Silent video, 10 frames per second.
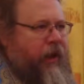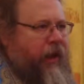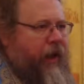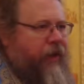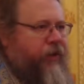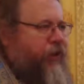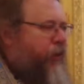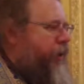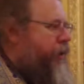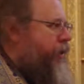And
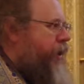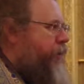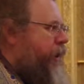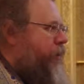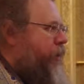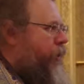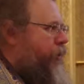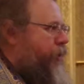so he sent people